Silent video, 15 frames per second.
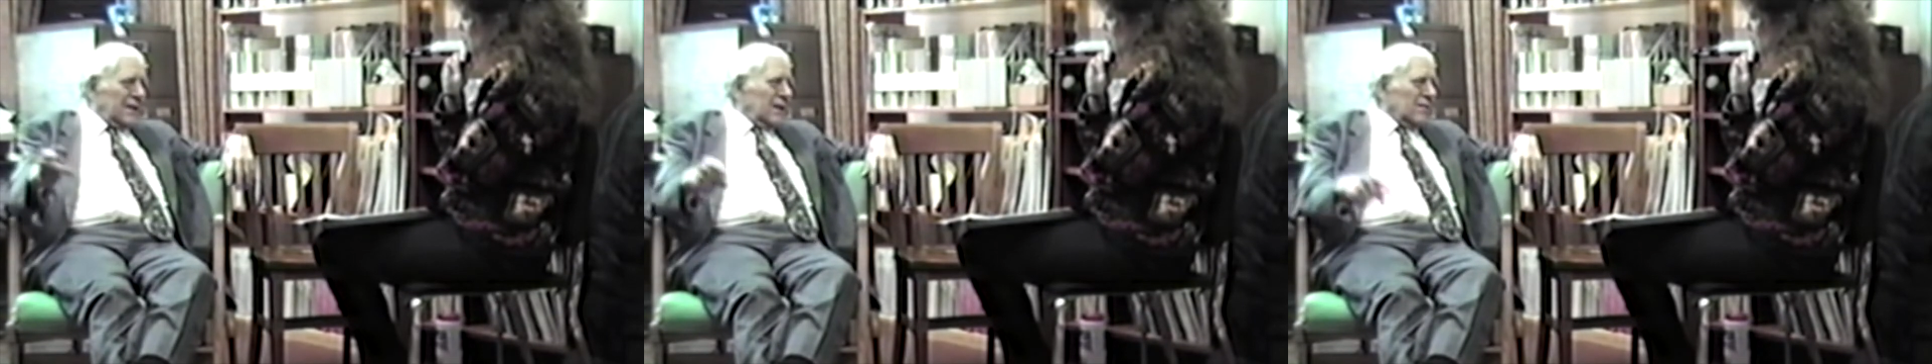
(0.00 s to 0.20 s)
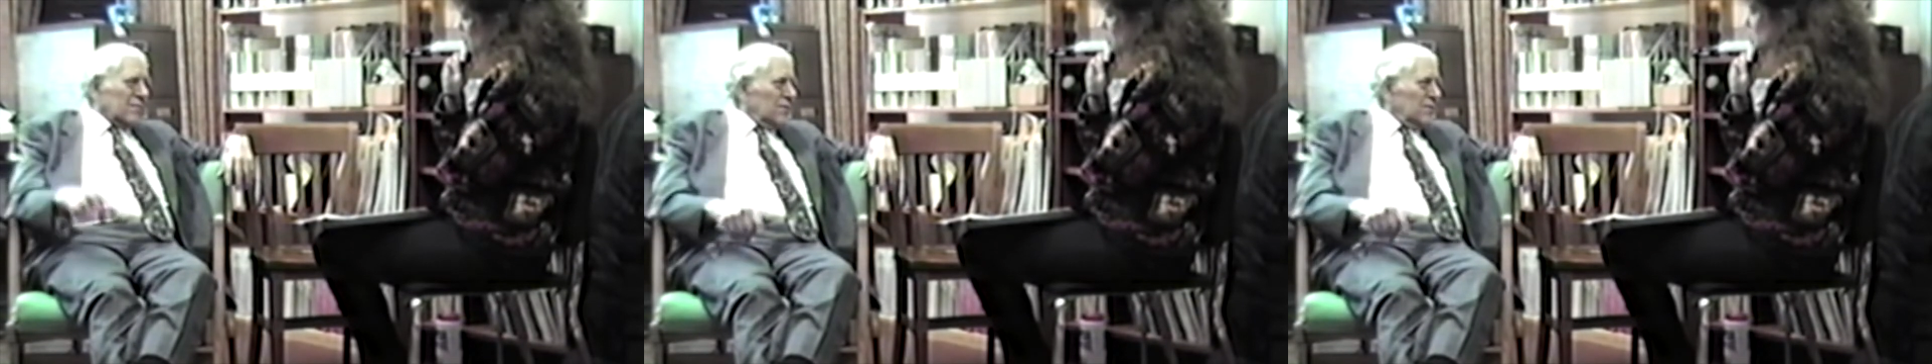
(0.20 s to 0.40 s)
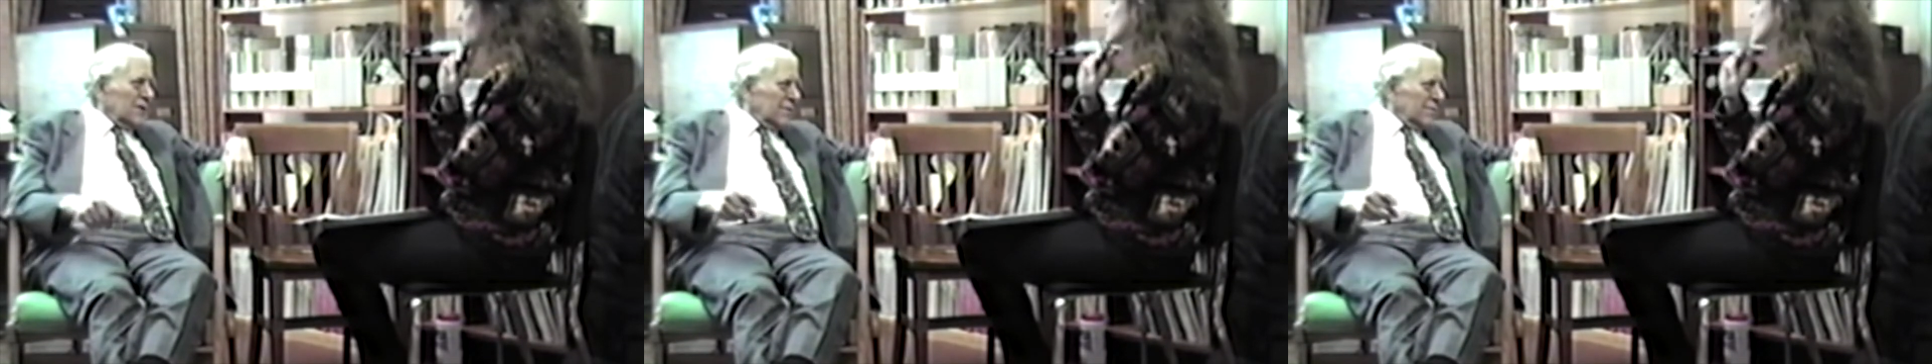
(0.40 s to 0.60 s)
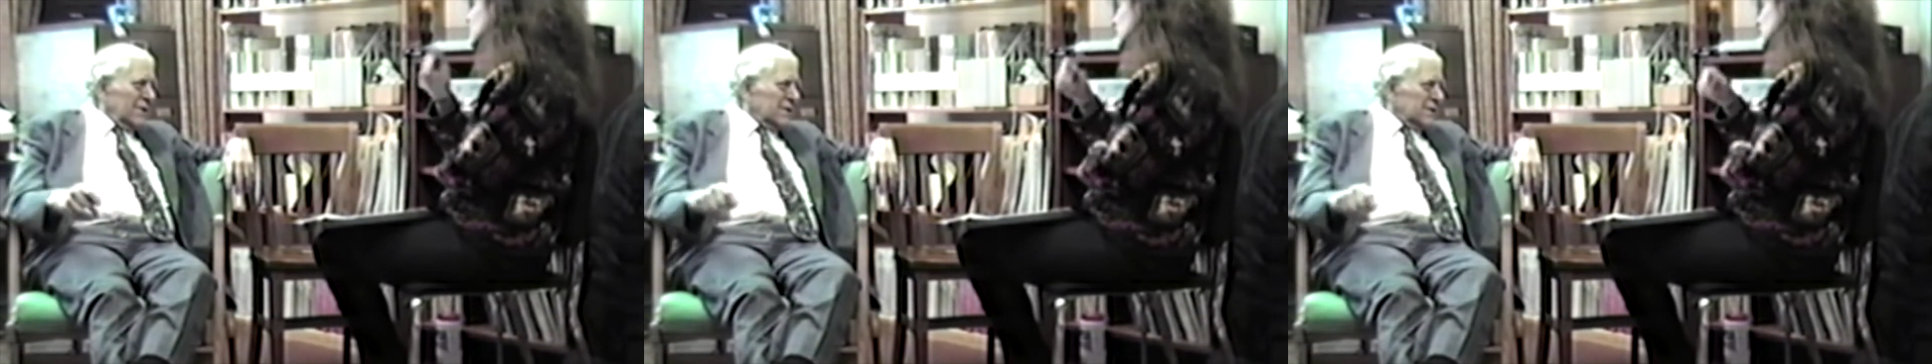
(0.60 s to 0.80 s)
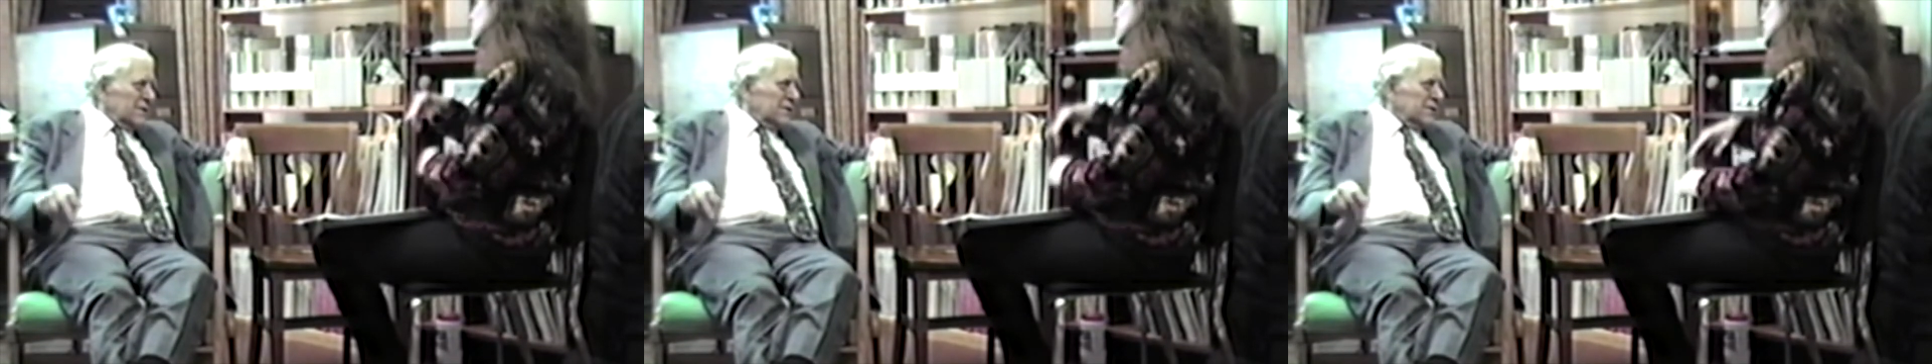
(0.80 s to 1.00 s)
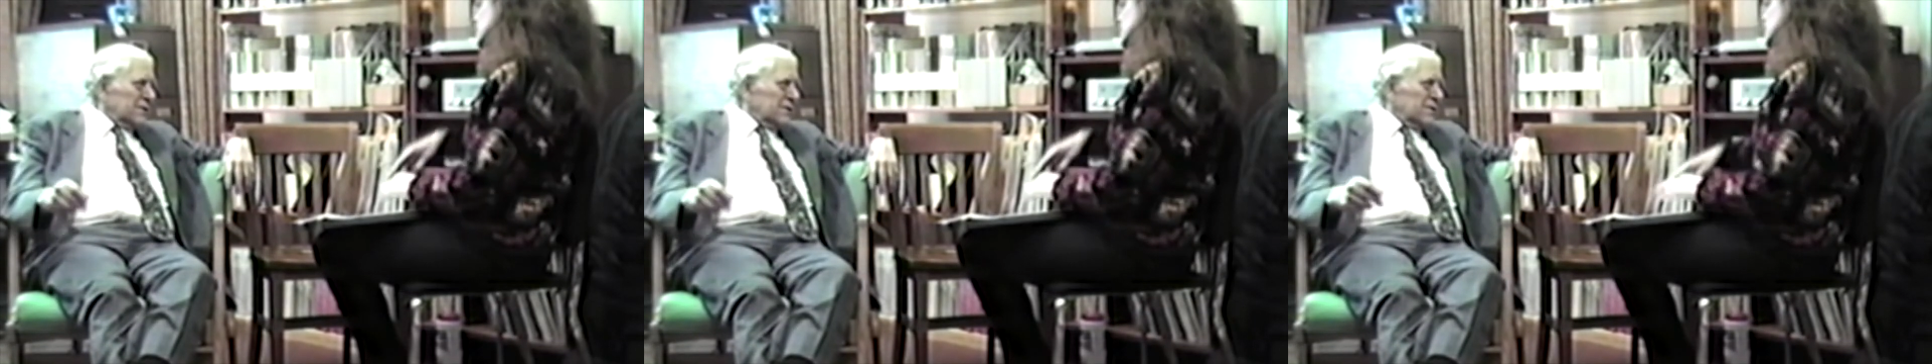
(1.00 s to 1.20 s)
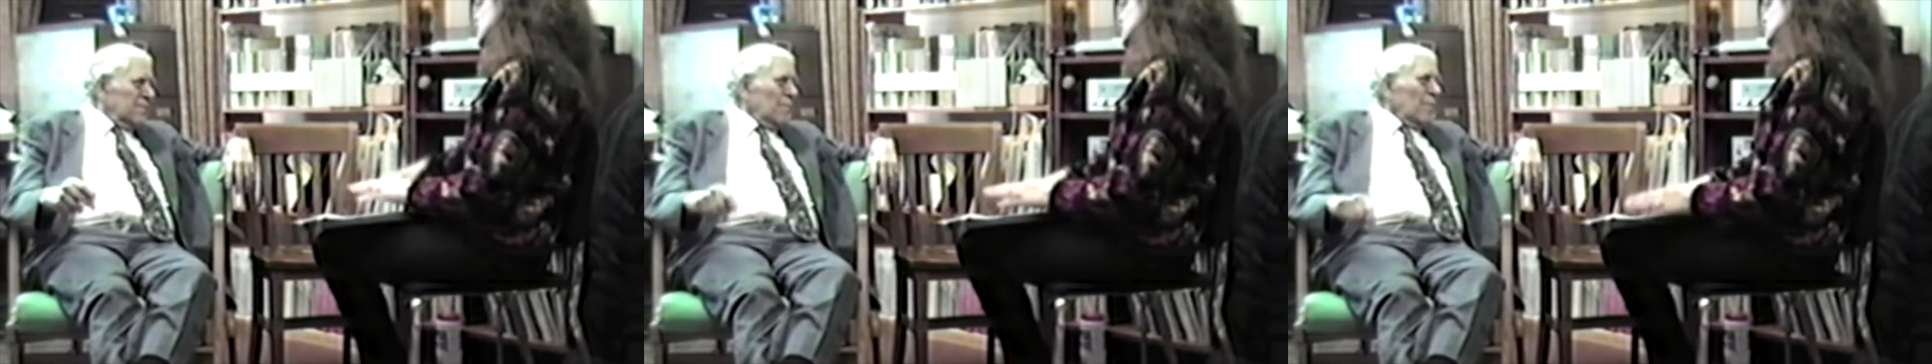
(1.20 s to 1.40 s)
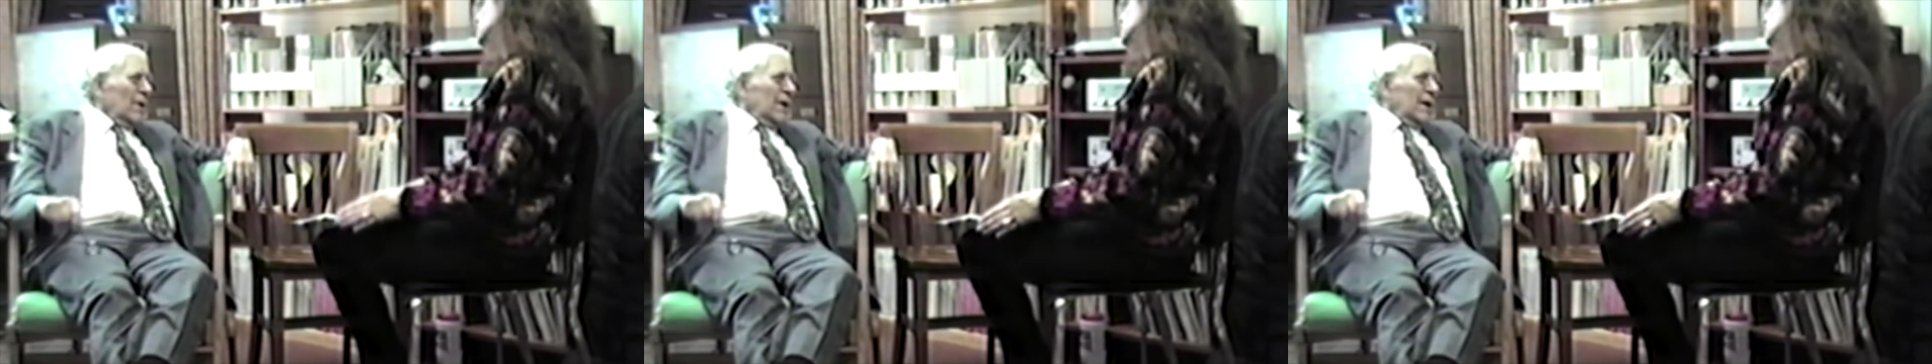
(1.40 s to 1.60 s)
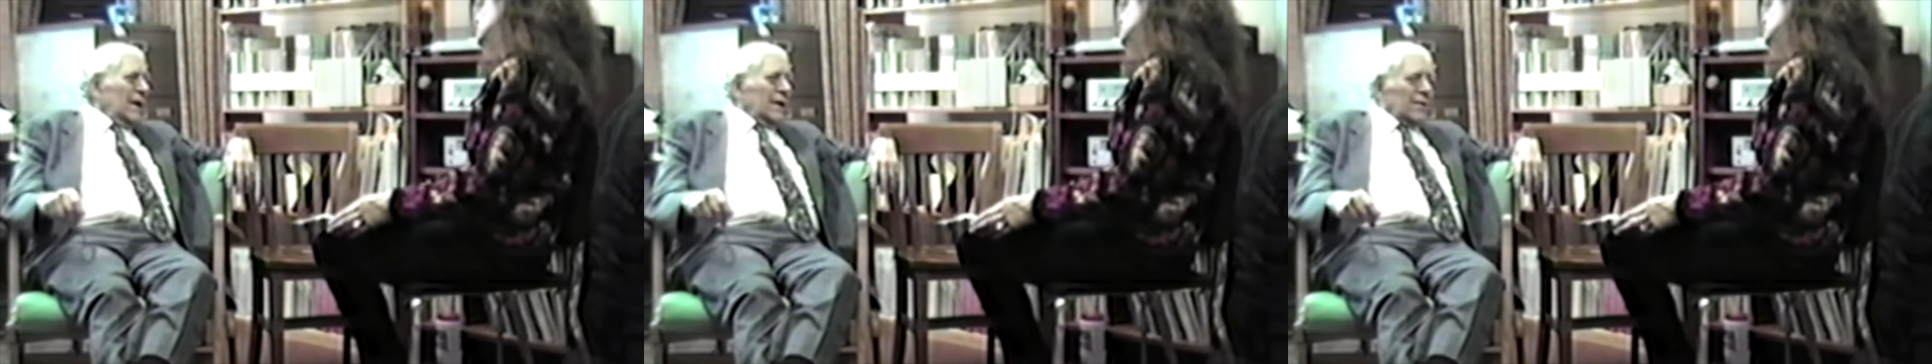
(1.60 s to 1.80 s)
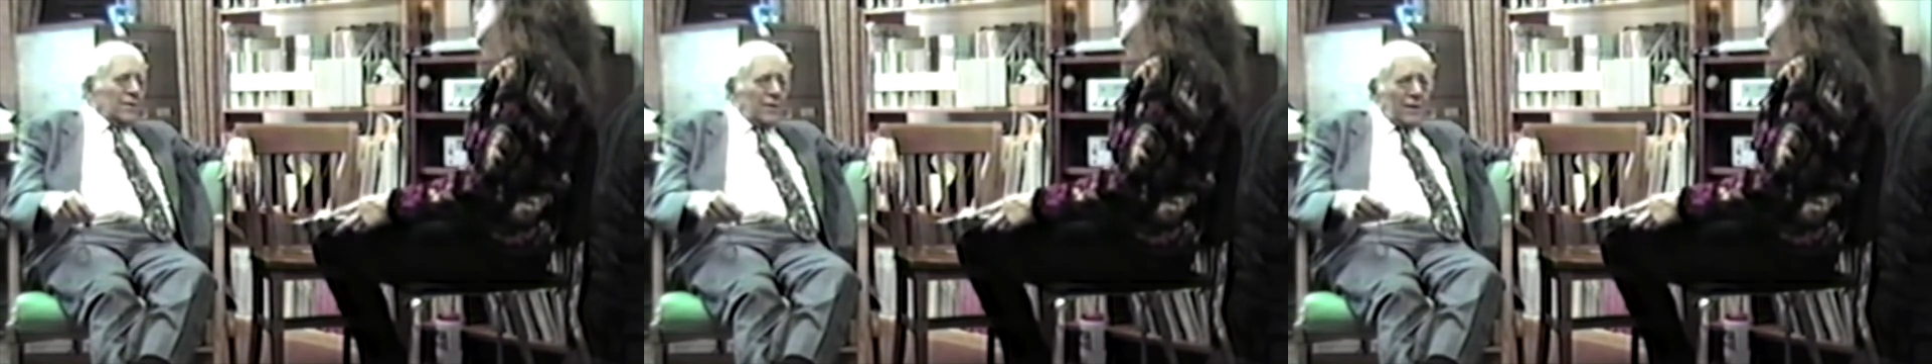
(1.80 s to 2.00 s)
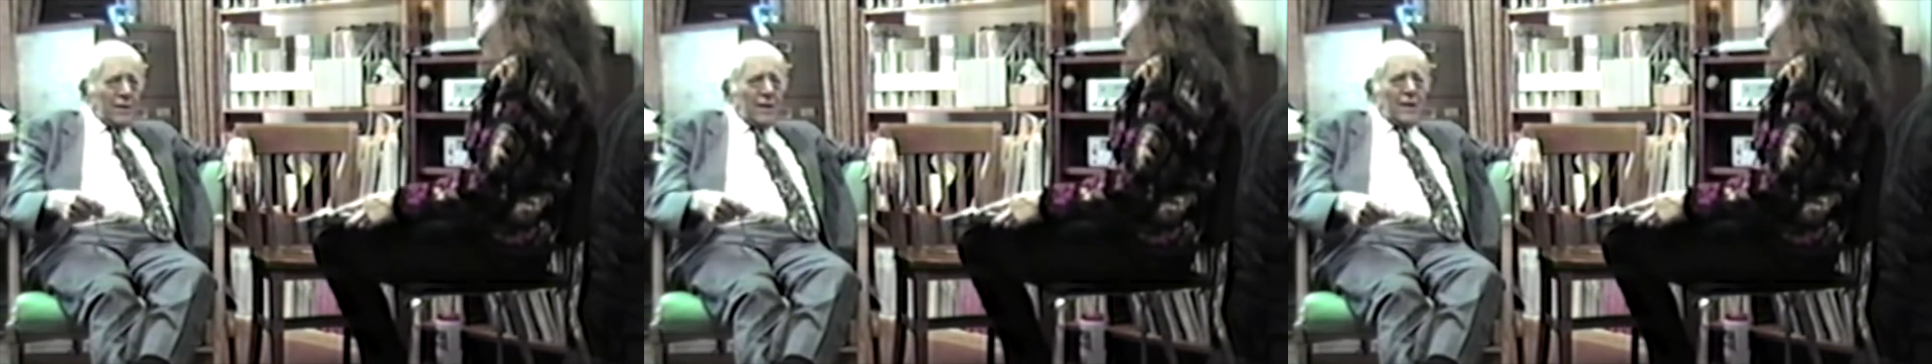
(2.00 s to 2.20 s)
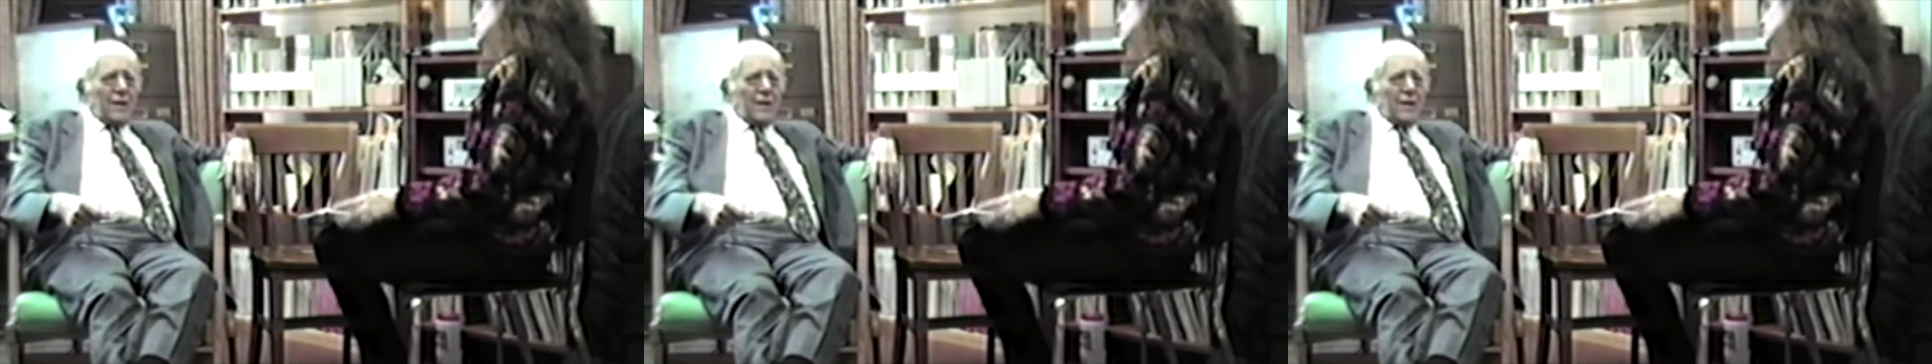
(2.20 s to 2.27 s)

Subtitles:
outgoing messages at all.